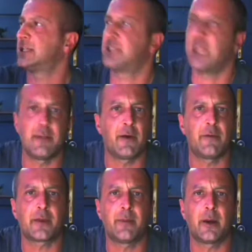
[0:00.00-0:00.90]
to save
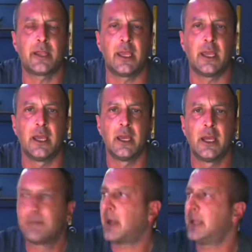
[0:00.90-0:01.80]
everybody
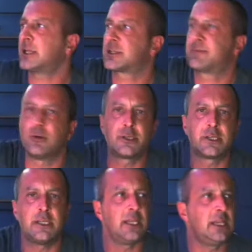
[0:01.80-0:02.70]
by
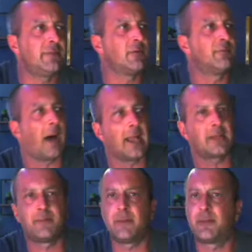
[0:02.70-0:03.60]
exposing the evil
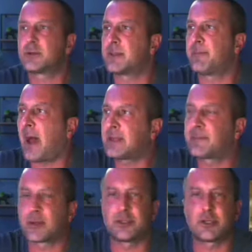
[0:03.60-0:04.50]
bad peoples, the bad
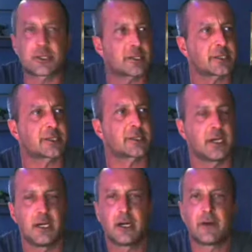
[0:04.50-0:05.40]
producers
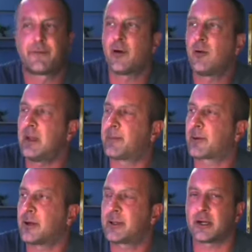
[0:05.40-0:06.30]
of faulty
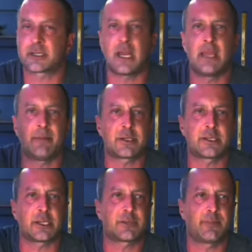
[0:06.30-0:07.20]
products, I
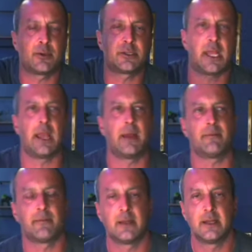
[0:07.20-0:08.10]
must expose
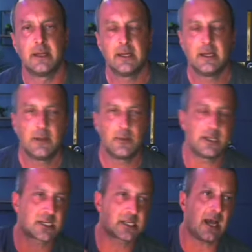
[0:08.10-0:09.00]
them. When
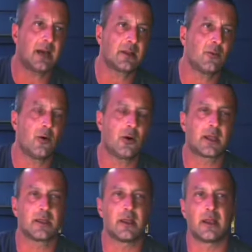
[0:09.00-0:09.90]
you start
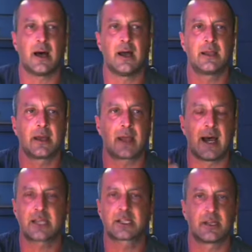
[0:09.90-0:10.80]
walking like that, you're
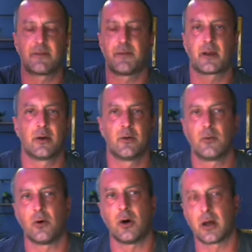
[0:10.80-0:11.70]
asking for
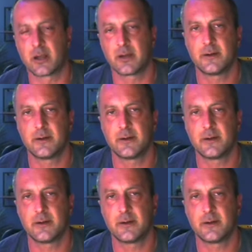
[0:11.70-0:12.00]
war.